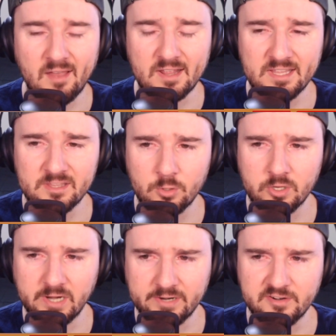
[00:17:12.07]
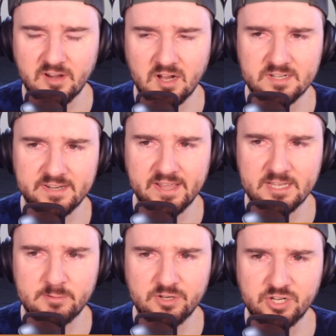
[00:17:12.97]
I think they're a good underdog today,
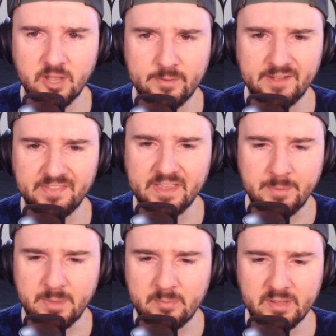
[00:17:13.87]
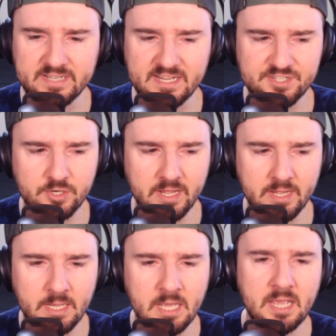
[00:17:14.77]
especially coming off the game they played yesterday.